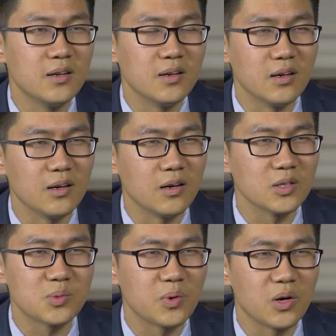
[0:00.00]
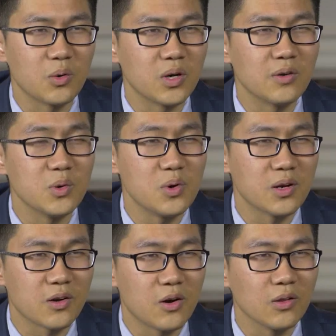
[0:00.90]
entrepreneur, whatever you
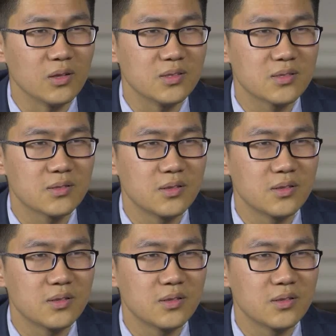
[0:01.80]
want to call it.